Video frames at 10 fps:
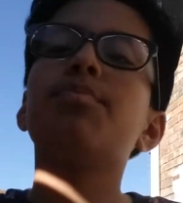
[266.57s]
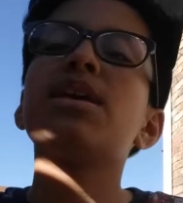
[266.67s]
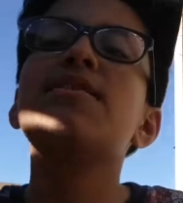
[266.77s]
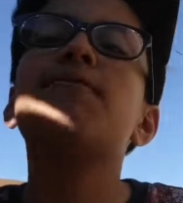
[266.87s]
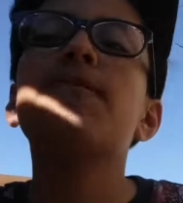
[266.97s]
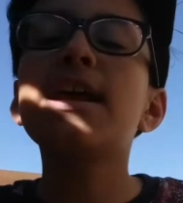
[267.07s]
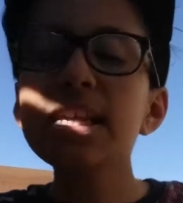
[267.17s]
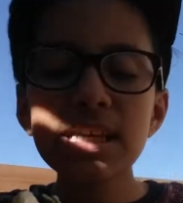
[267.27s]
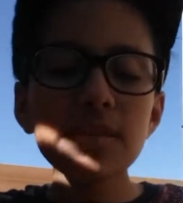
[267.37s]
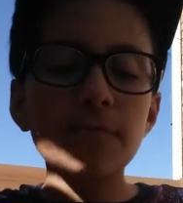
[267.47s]
if
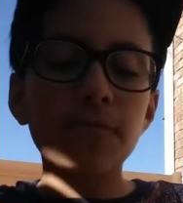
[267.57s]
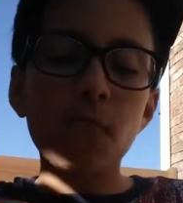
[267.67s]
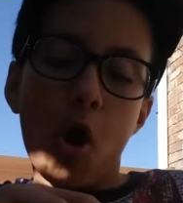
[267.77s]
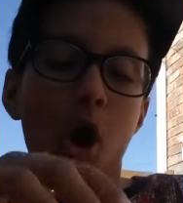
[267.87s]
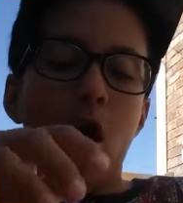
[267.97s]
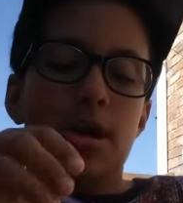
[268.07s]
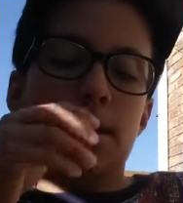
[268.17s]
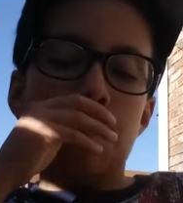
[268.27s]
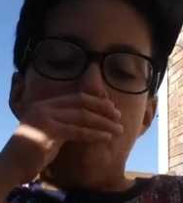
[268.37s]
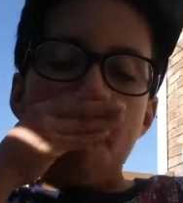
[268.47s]
any
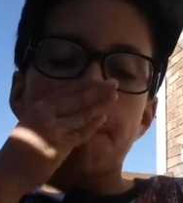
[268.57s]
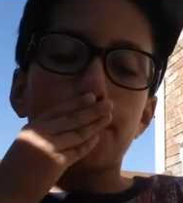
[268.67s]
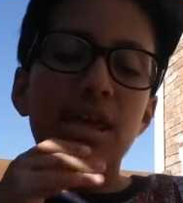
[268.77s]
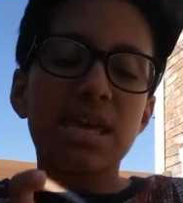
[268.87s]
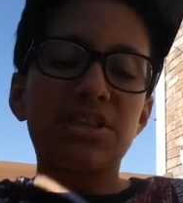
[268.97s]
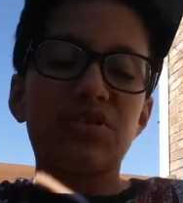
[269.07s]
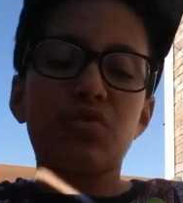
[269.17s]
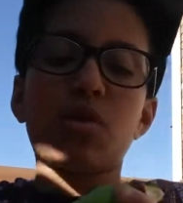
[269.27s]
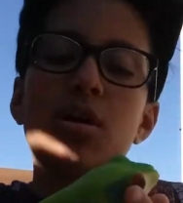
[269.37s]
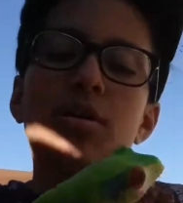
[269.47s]
frog
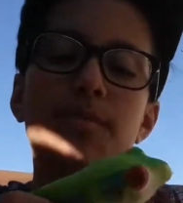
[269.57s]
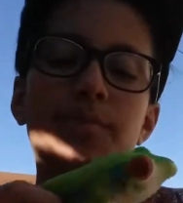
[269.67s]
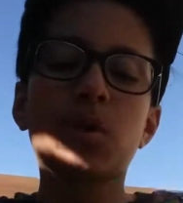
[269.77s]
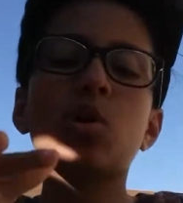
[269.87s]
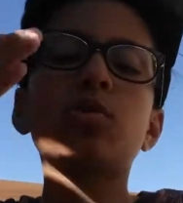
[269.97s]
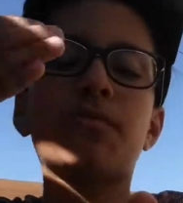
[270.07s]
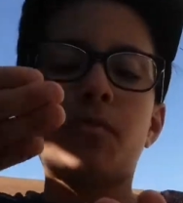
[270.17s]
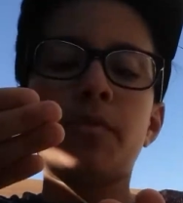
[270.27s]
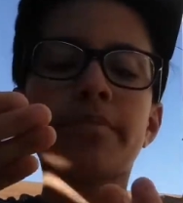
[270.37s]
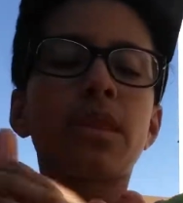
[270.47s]
is
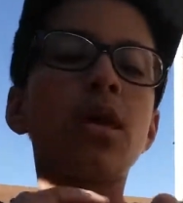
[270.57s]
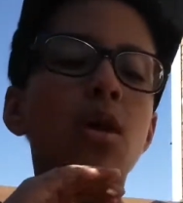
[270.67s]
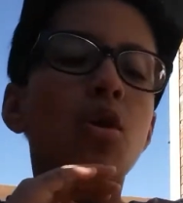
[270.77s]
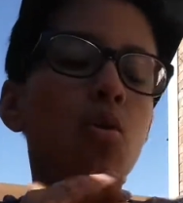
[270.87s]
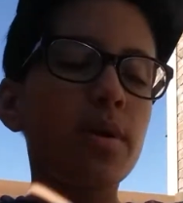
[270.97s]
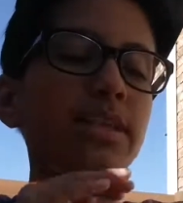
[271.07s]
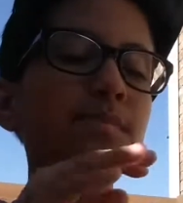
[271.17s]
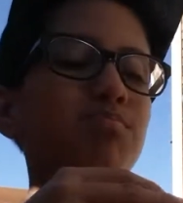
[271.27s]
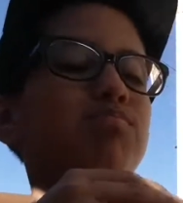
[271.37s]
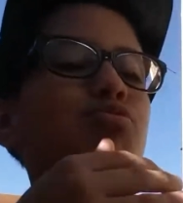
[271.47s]
colorful, or
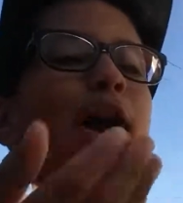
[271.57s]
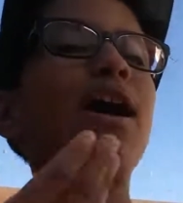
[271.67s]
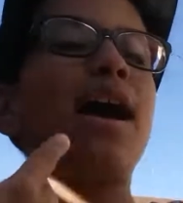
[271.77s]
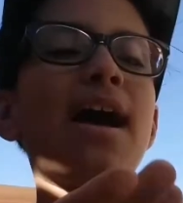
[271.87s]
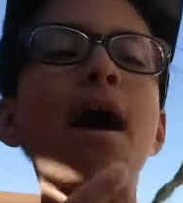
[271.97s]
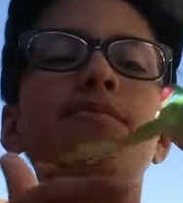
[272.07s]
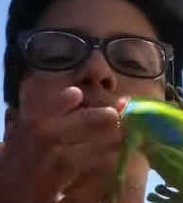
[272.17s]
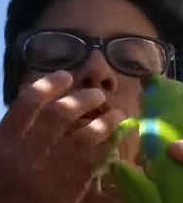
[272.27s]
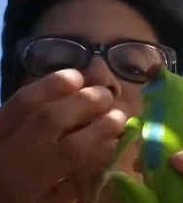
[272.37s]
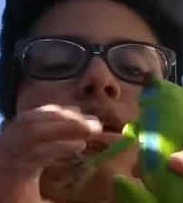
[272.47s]
really have a
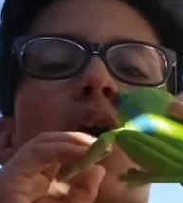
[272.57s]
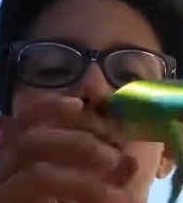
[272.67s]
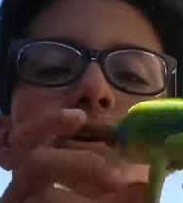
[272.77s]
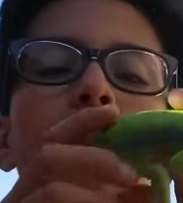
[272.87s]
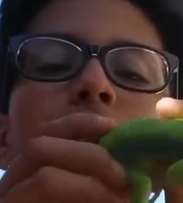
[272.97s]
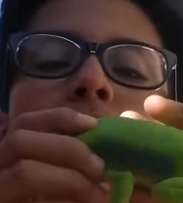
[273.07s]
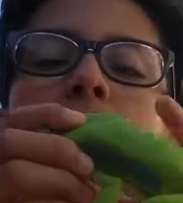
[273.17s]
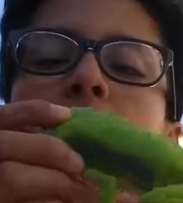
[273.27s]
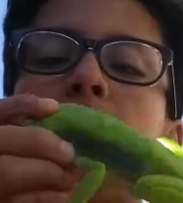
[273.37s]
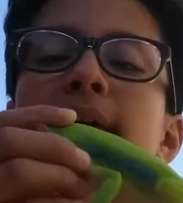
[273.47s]
bright color,
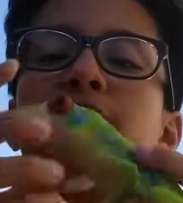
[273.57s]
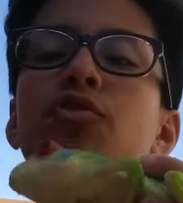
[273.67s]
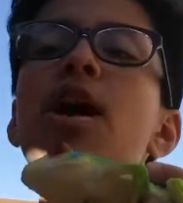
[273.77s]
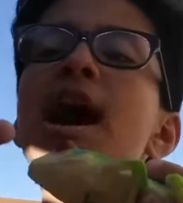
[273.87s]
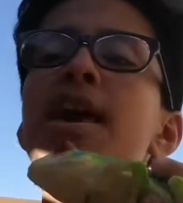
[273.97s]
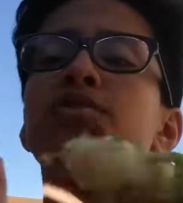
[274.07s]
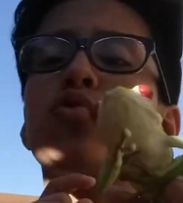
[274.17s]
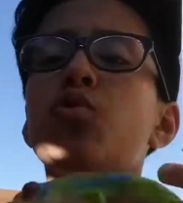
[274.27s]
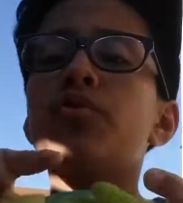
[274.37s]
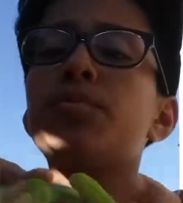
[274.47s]
like their eyes
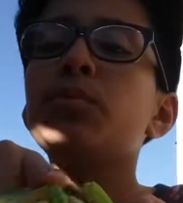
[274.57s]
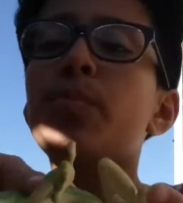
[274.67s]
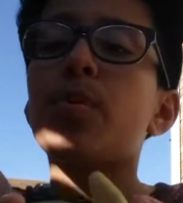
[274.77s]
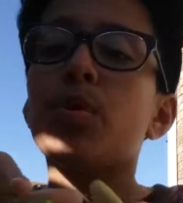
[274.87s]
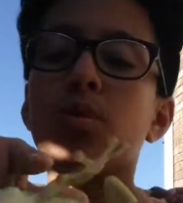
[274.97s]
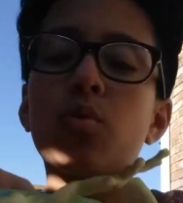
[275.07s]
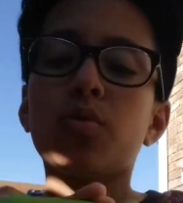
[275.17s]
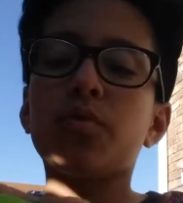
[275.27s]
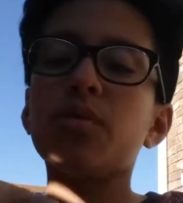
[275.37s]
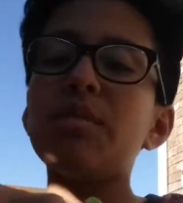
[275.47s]
or the blue part
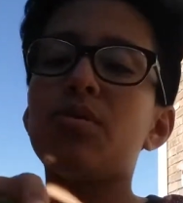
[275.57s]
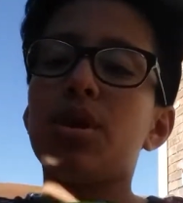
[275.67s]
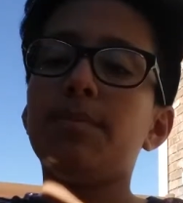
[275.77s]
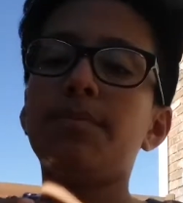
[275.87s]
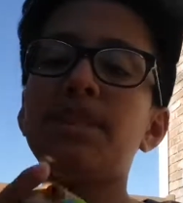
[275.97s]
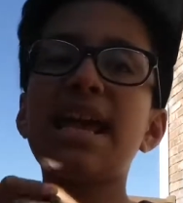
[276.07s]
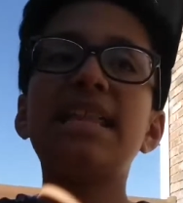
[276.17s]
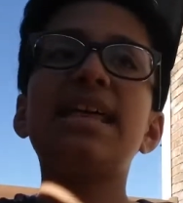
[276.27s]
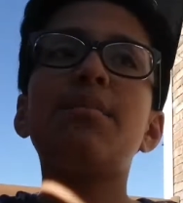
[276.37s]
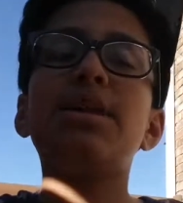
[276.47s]
or the green part,
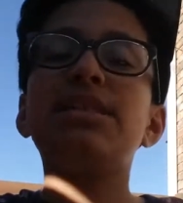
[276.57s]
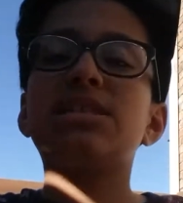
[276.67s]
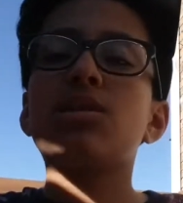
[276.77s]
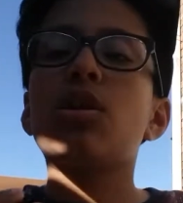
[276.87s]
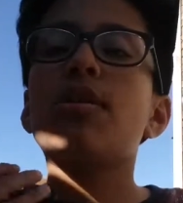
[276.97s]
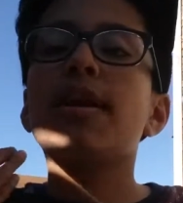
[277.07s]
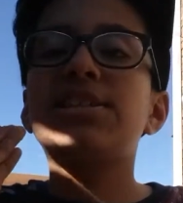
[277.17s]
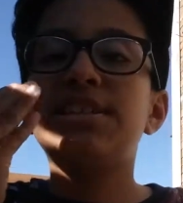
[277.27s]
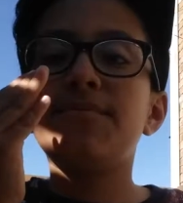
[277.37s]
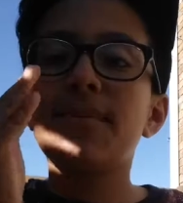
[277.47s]
then that means they're
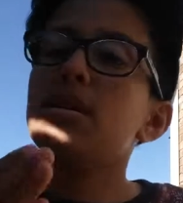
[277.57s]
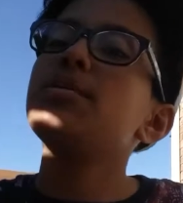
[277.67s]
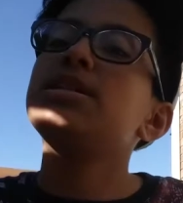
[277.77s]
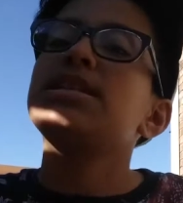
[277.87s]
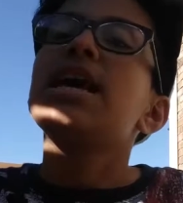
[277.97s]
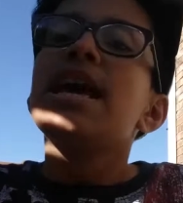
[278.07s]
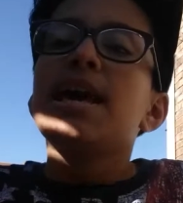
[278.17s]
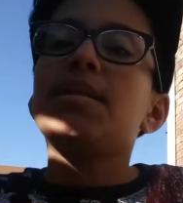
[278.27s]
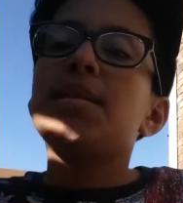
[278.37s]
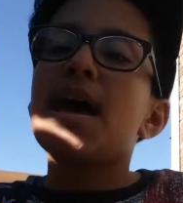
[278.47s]
actually venomous,
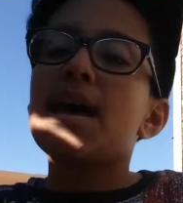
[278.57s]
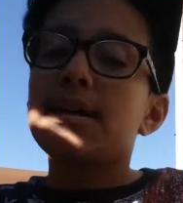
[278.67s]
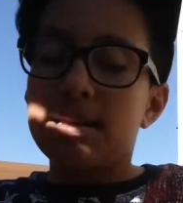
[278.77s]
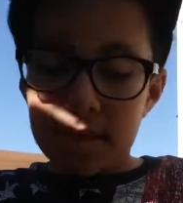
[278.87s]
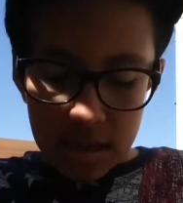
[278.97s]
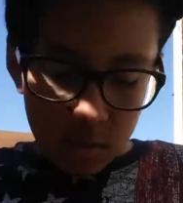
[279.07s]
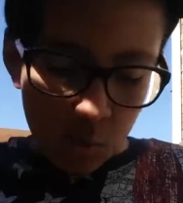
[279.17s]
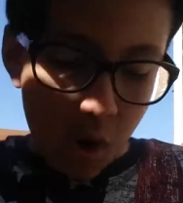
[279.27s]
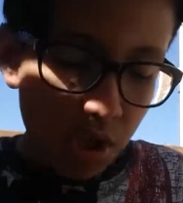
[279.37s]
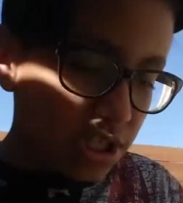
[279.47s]
and that it
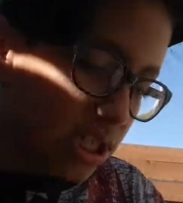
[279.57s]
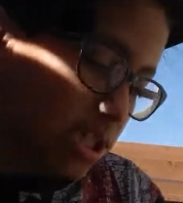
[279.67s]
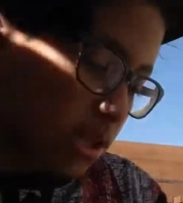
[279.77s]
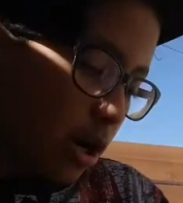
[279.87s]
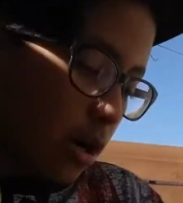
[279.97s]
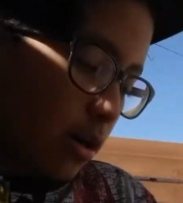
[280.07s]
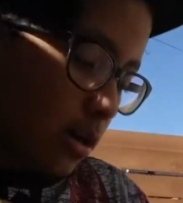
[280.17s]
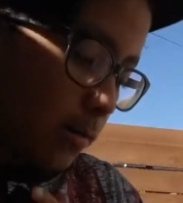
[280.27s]
warns their